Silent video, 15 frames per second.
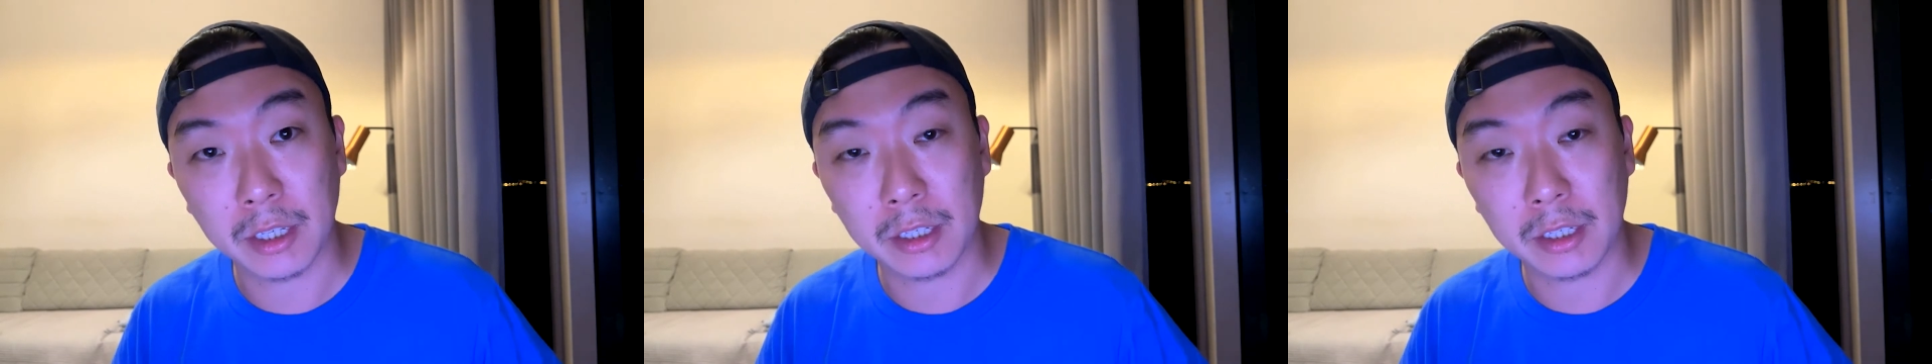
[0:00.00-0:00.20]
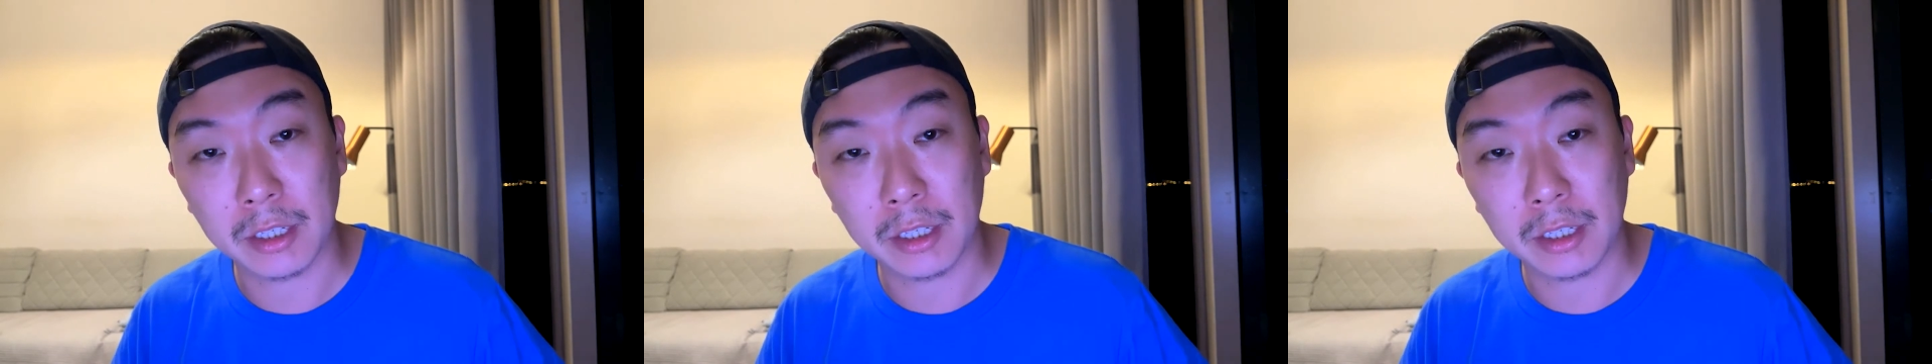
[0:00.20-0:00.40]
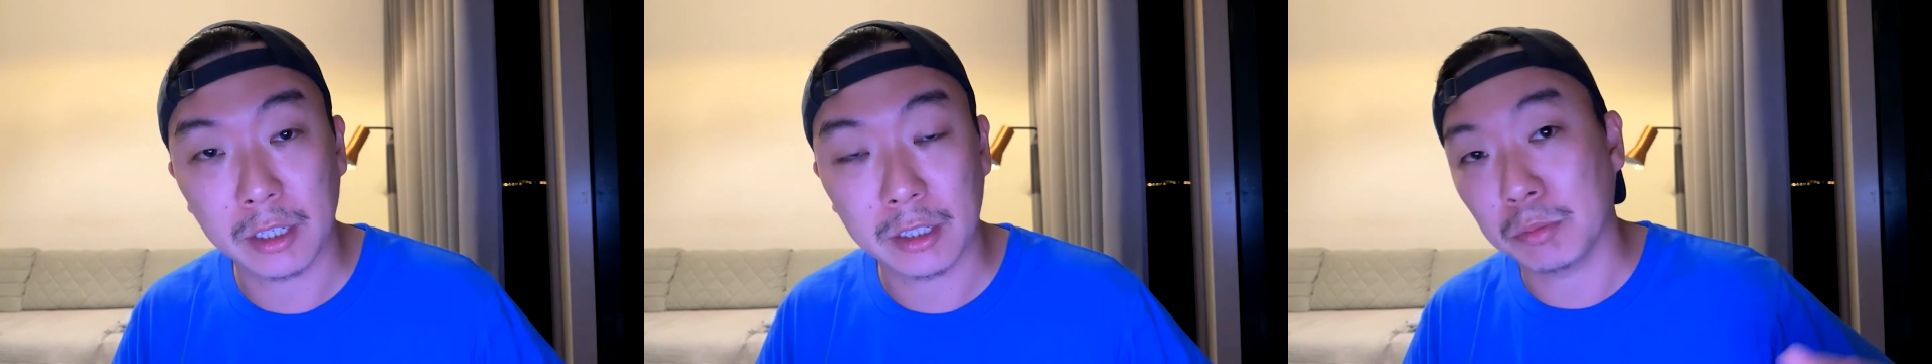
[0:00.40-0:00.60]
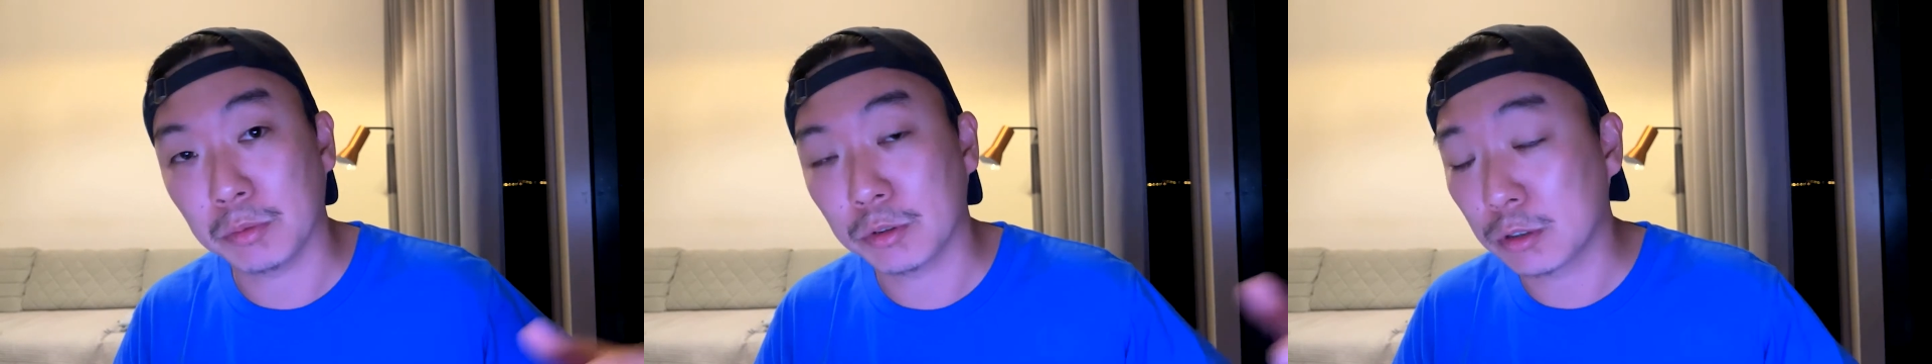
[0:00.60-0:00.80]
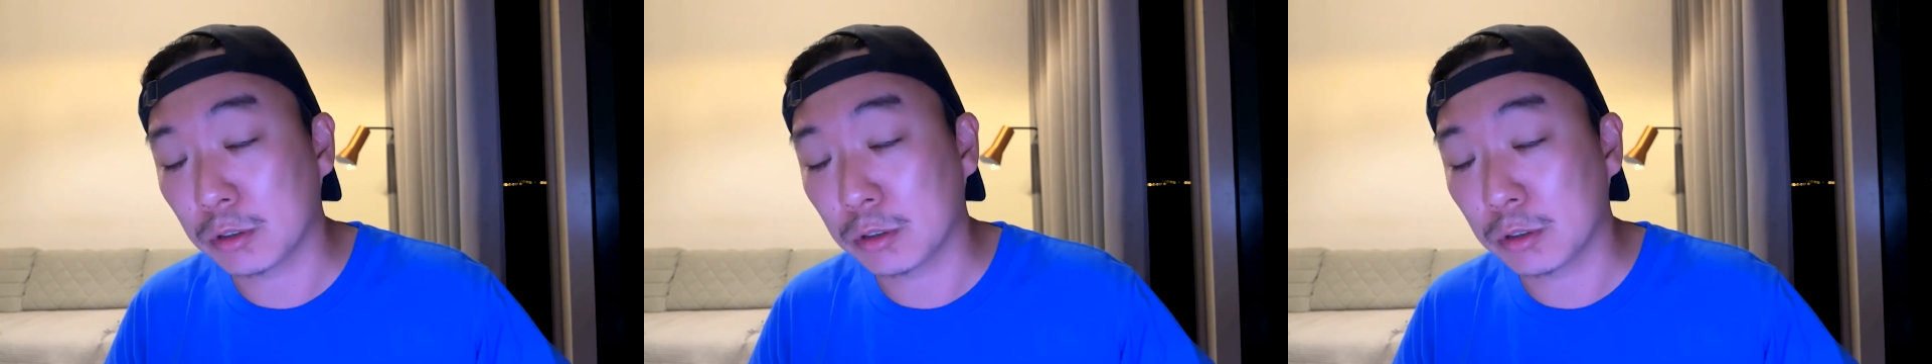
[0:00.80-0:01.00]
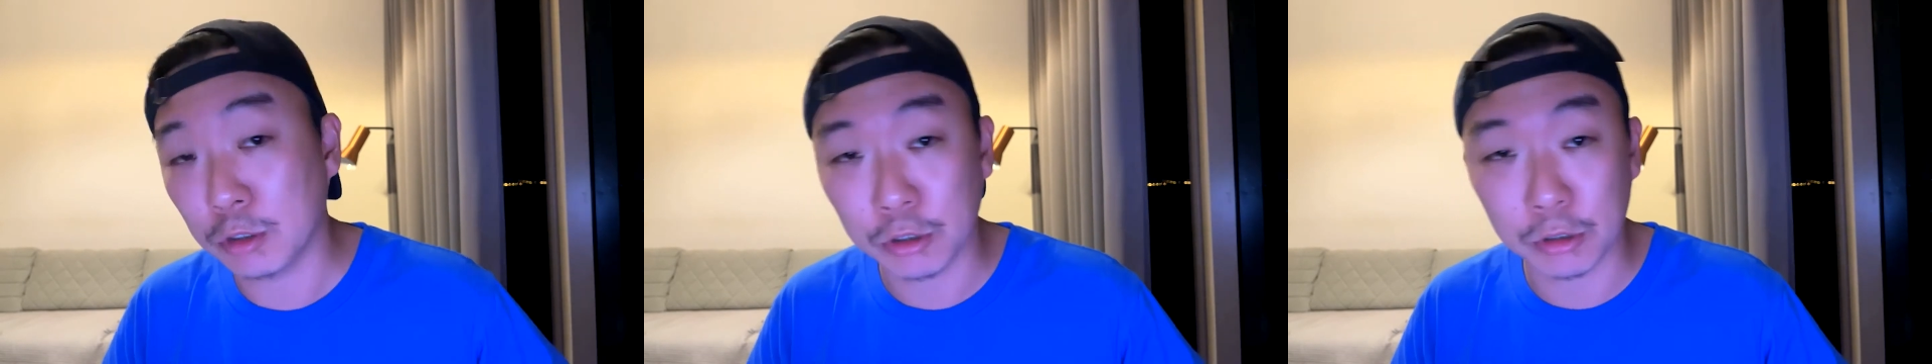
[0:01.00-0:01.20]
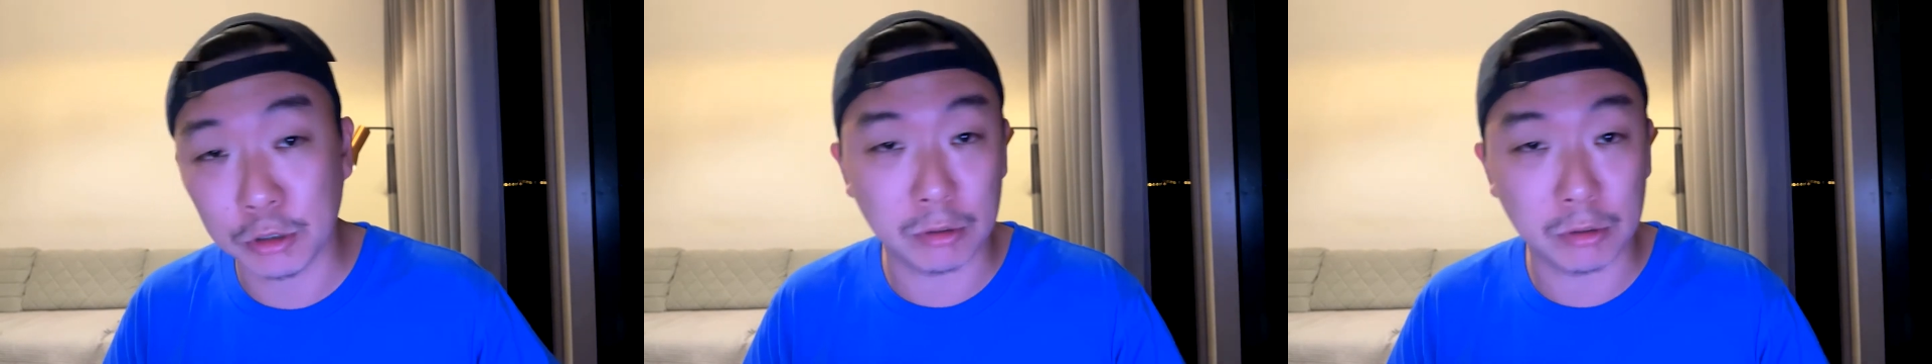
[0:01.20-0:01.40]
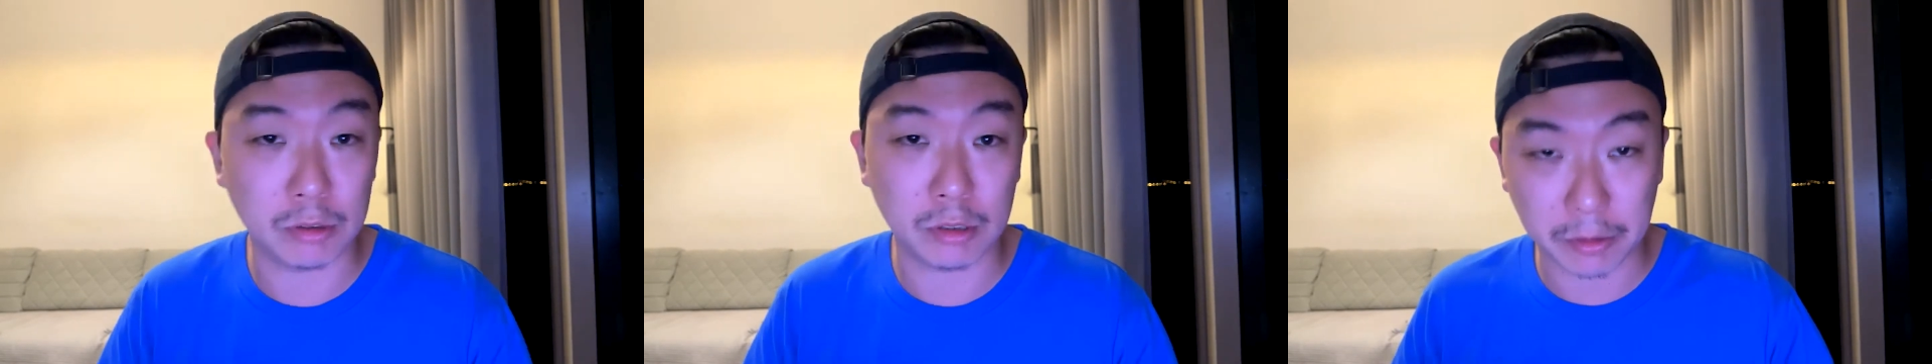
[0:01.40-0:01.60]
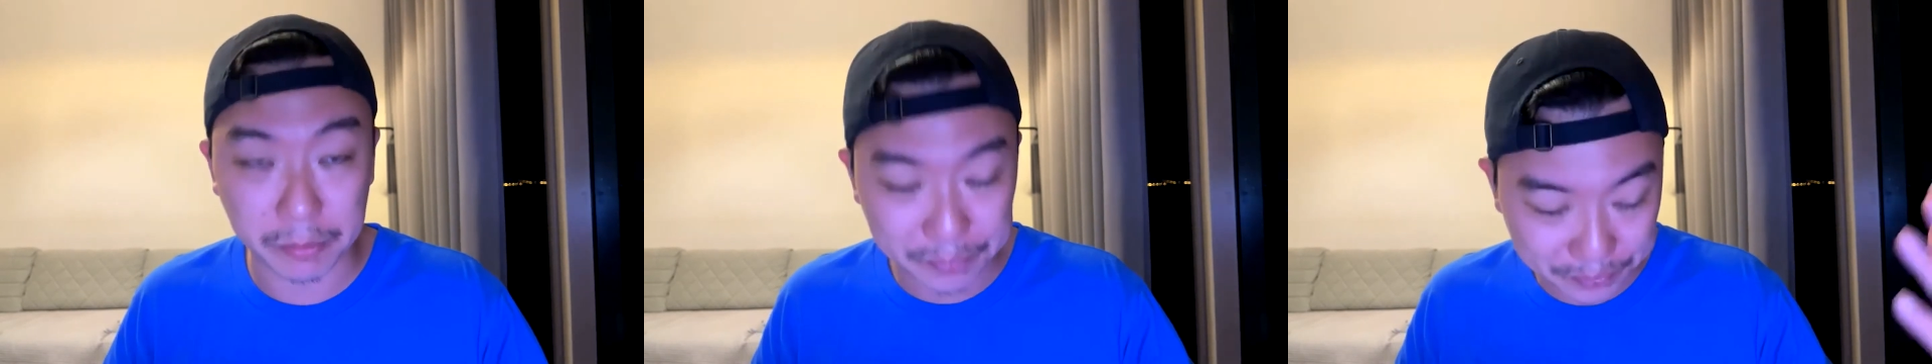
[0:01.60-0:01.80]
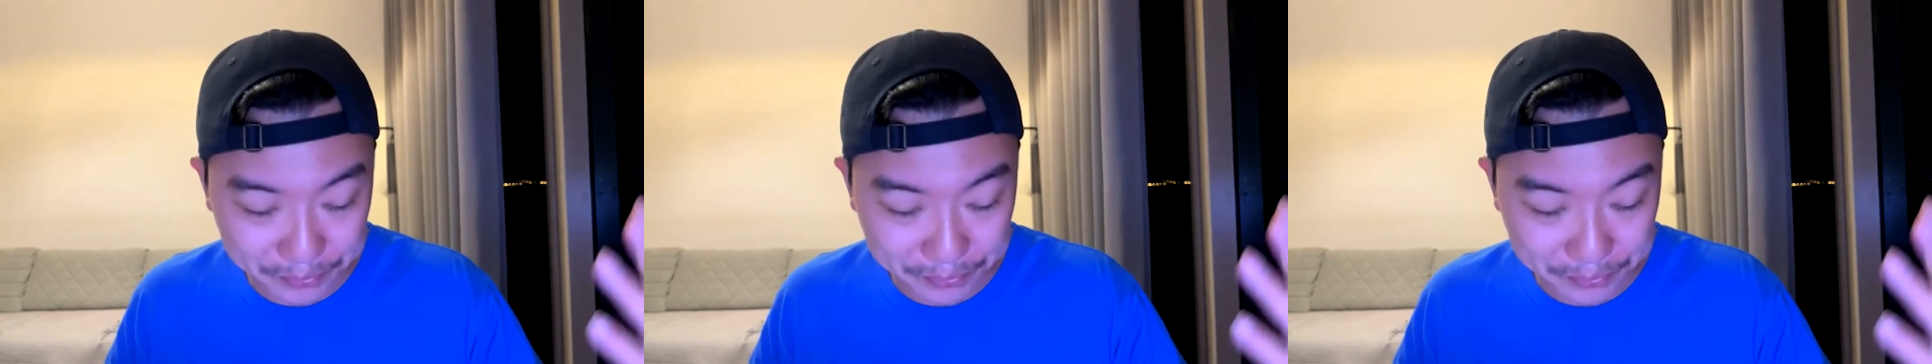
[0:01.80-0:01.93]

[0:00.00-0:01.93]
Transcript: has now been pushed to June. So